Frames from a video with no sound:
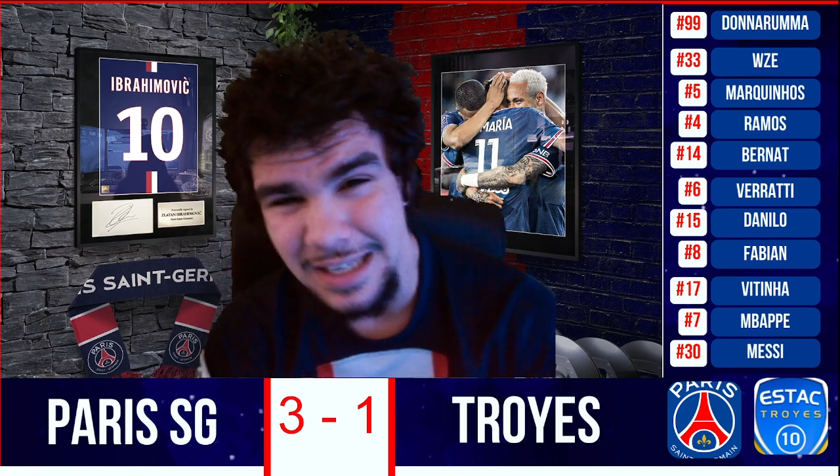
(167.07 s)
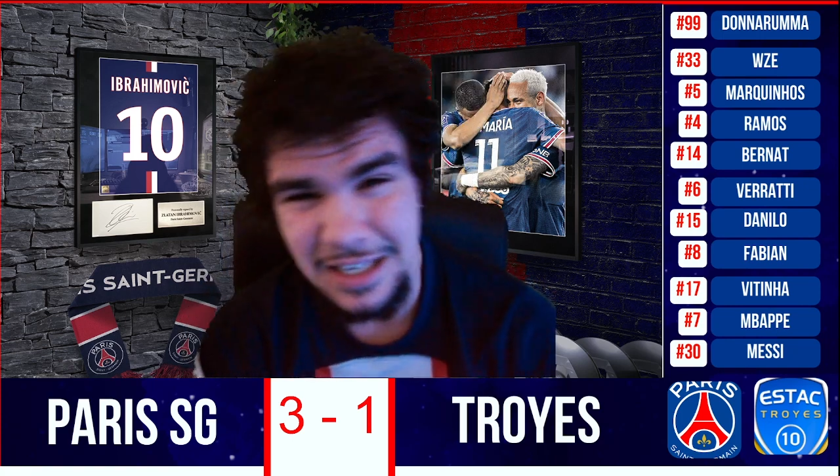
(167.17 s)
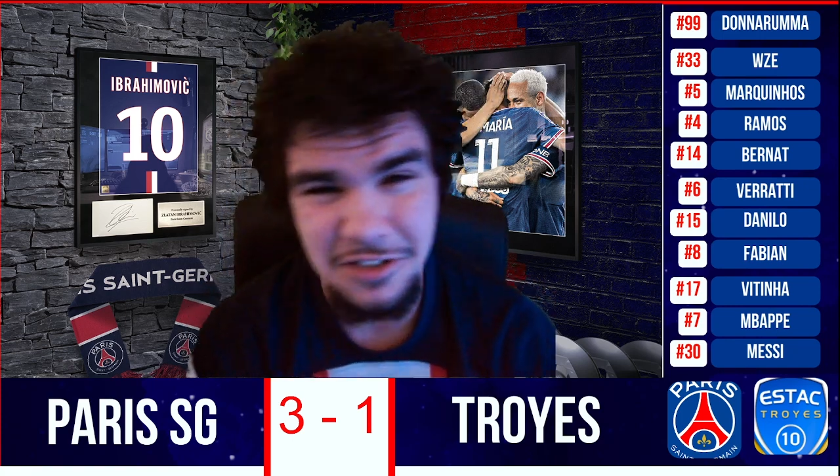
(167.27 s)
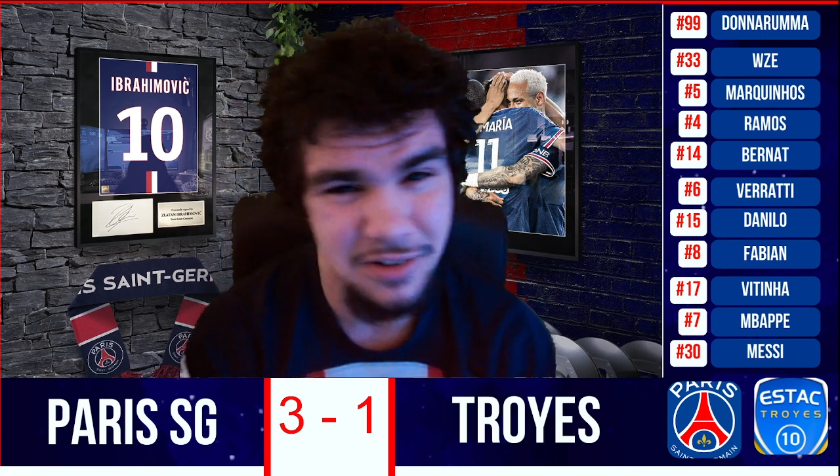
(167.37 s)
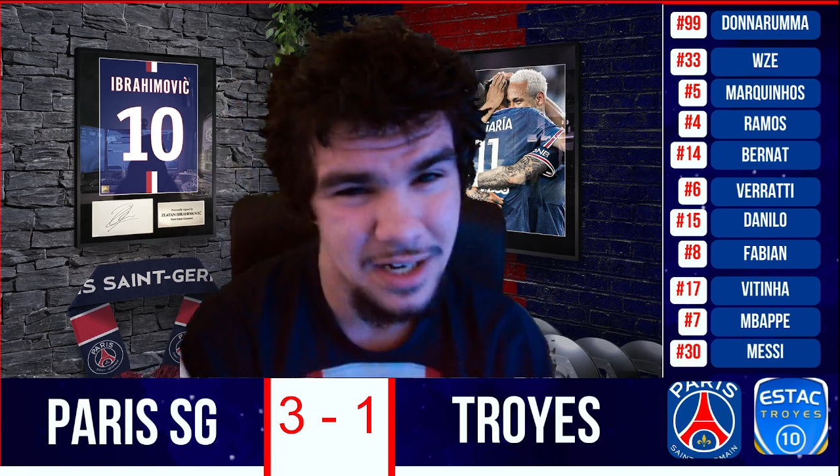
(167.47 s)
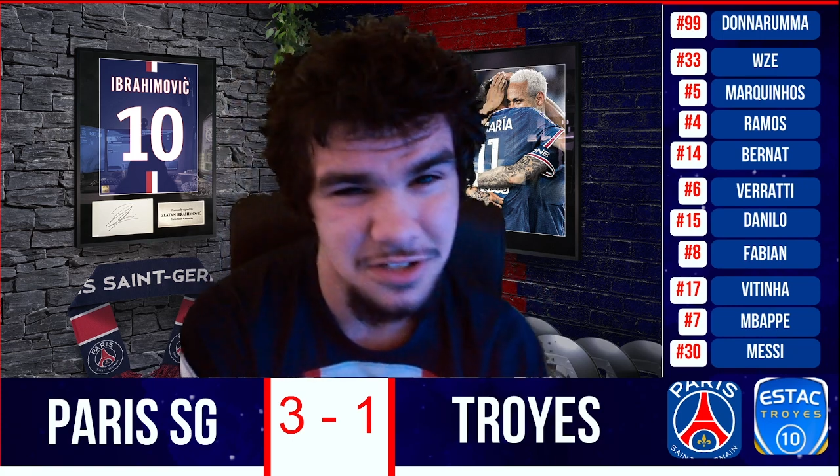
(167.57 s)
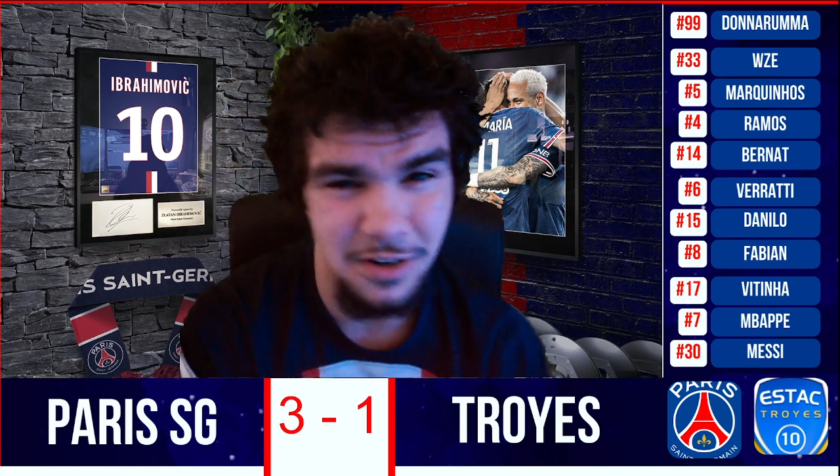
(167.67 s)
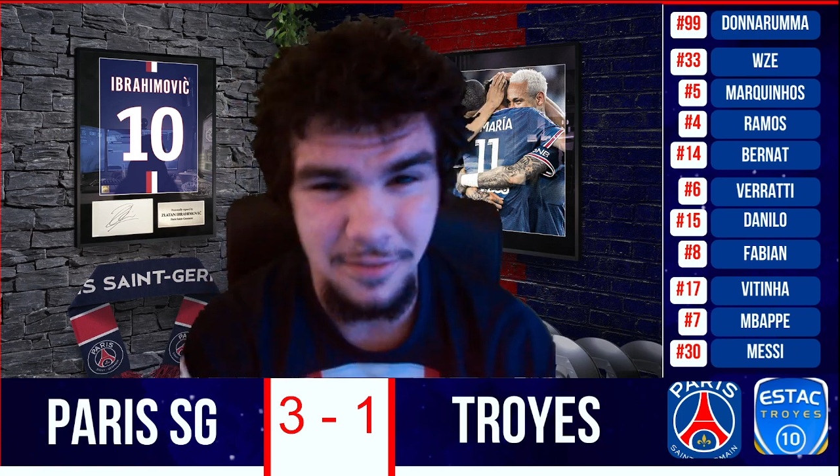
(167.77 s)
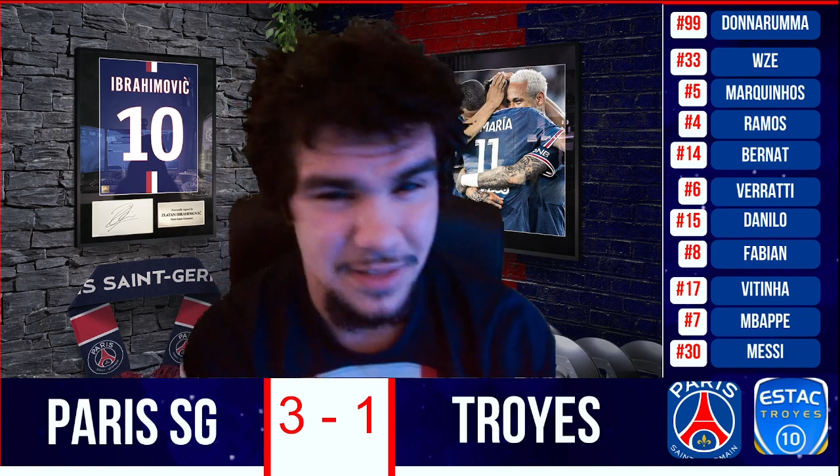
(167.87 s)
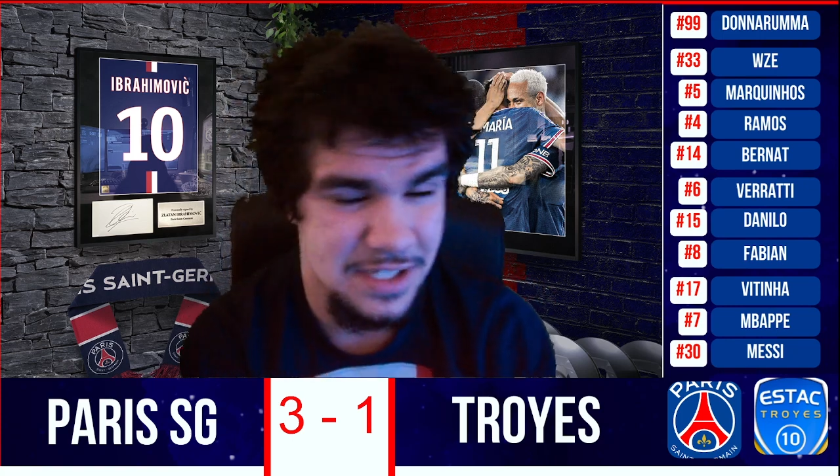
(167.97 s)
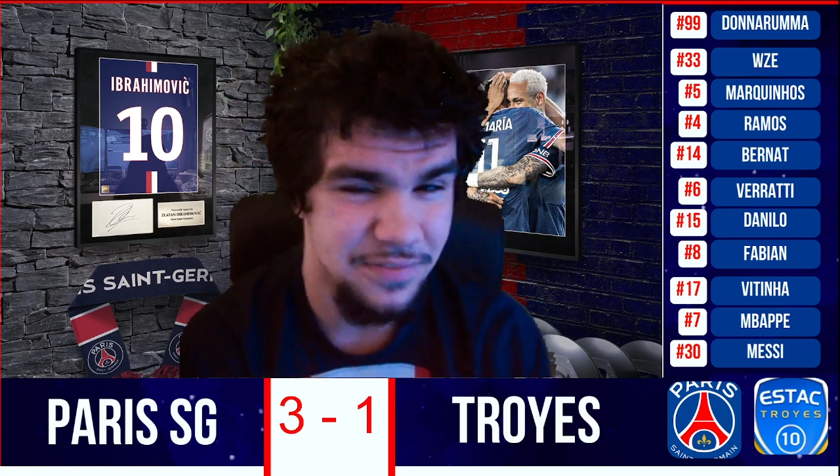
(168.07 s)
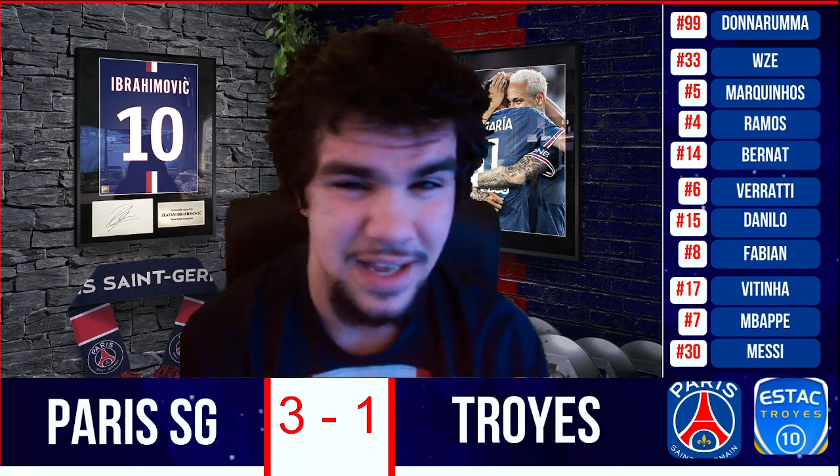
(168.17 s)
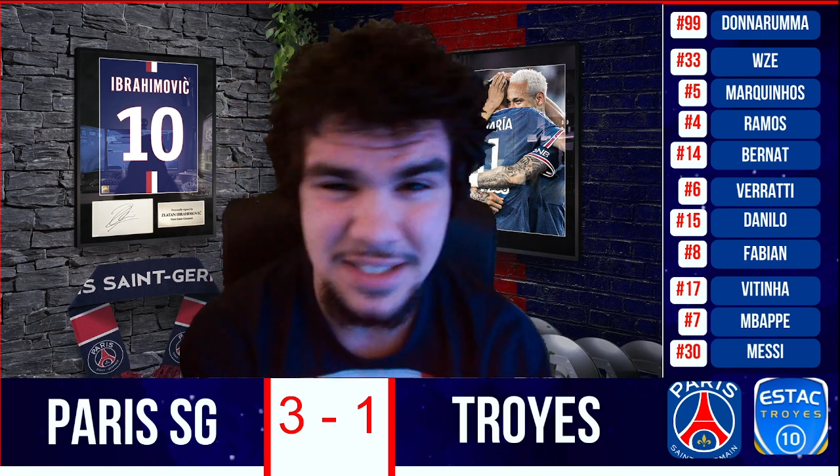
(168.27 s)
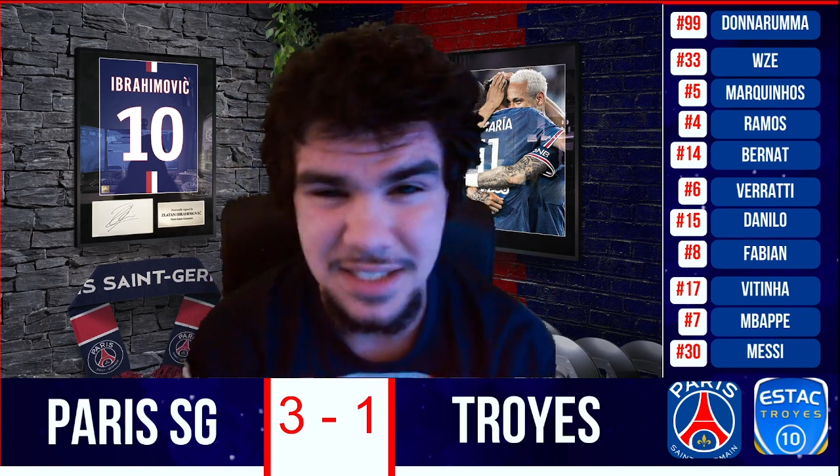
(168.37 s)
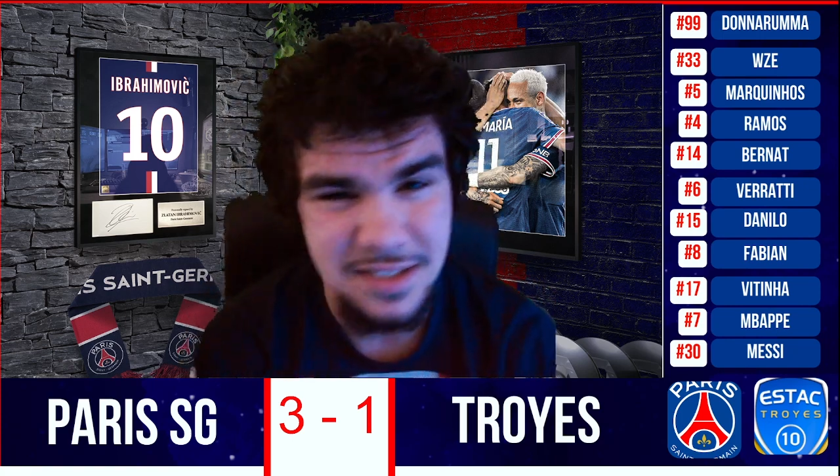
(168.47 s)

he tries all of these fancy